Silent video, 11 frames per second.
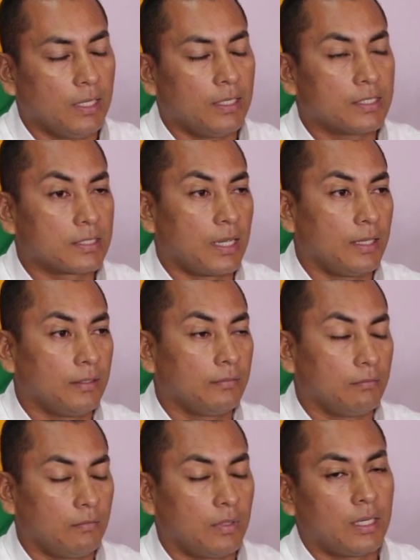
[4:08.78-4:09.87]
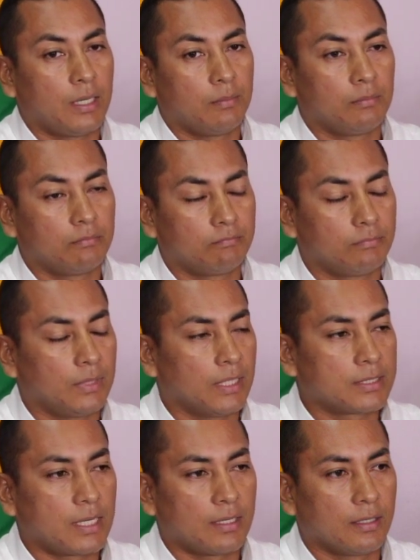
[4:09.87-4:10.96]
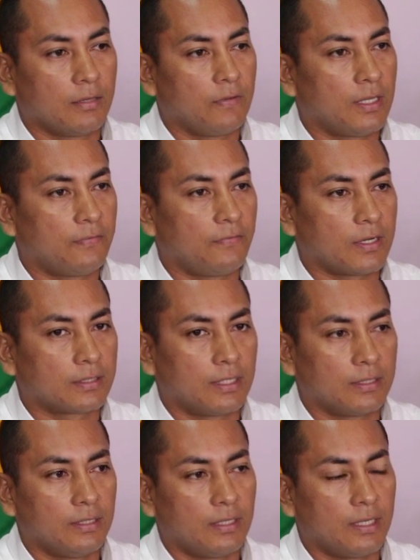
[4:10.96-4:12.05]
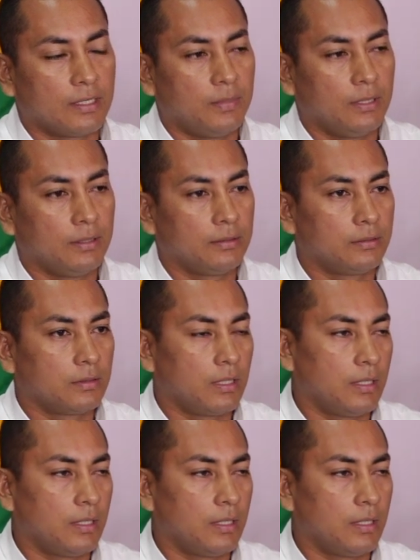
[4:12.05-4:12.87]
Yes, I exactly. Given that fact that there had been